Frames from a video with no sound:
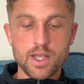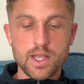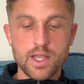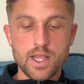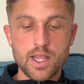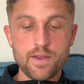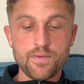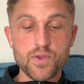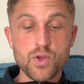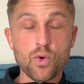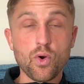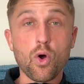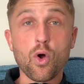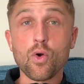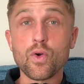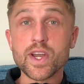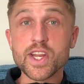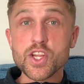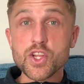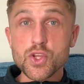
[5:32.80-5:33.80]
If you're
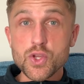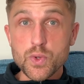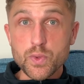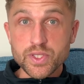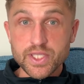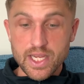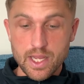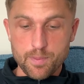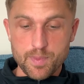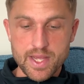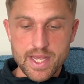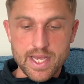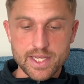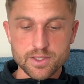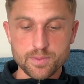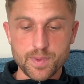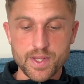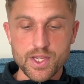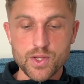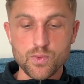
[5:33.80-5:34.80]
already using a
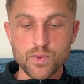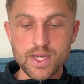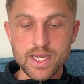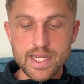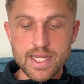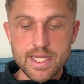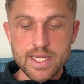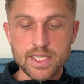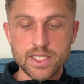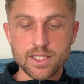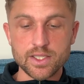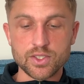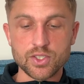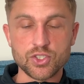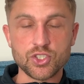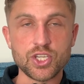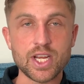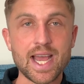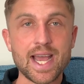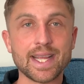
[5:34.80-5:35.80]
PSP, you need to
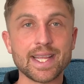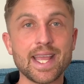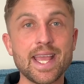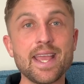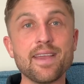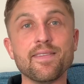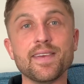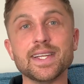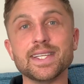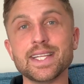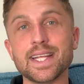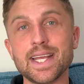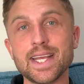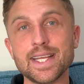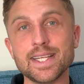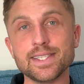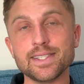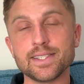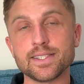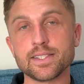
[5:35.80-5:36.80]
check if it
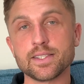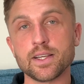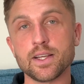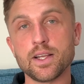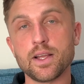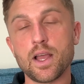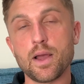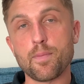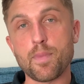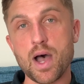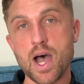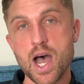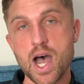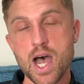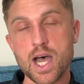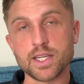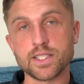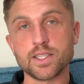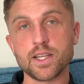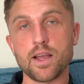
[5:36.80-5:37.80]
is
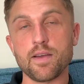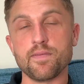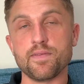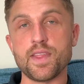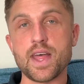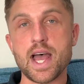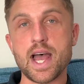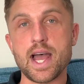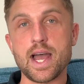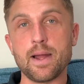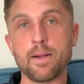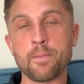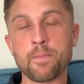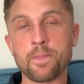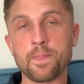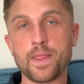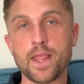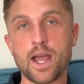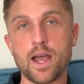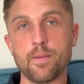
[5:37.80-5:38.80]
part of their
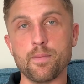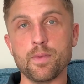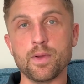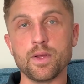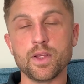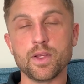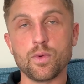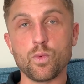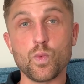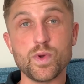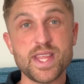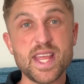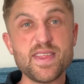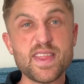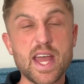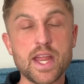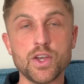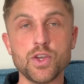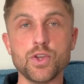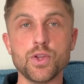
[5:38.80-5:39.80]
within
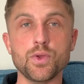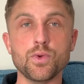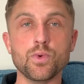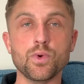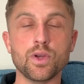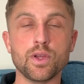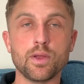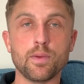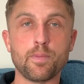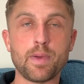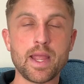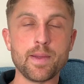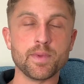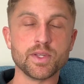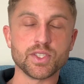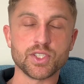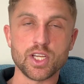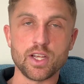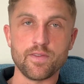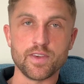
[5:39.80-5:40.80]
their new payment
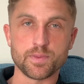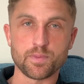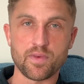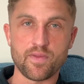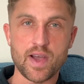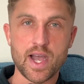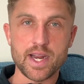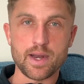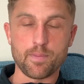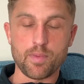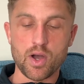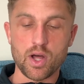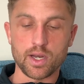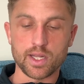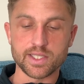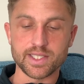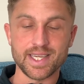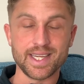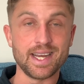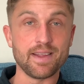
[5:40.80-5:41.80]
service provider
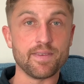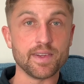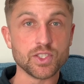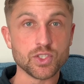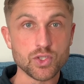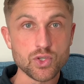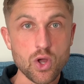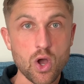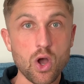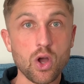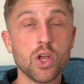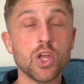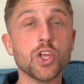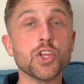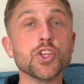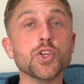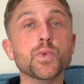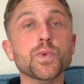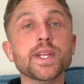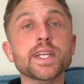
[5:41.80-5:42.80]
policy. And if it's not,
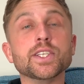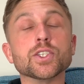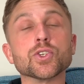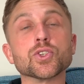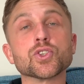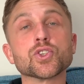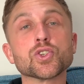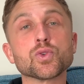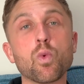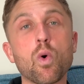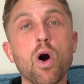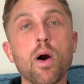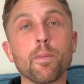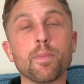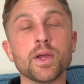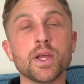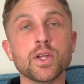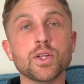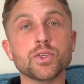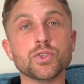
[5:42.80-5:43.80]
you need to
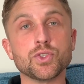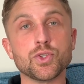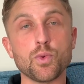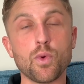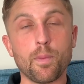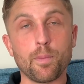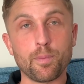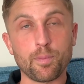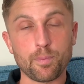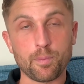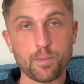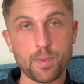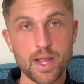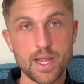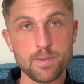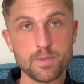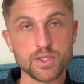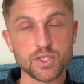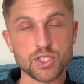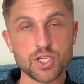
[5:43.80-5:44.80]
swap to a
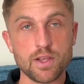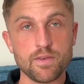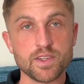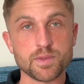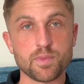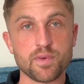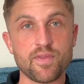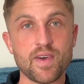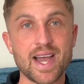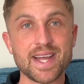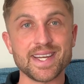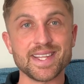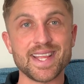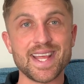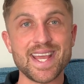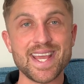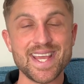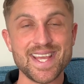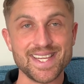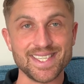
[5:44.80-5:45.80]
payment service provider
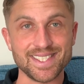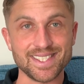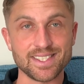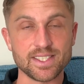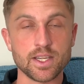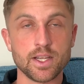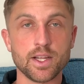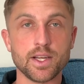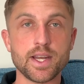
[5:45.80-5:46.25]
that is.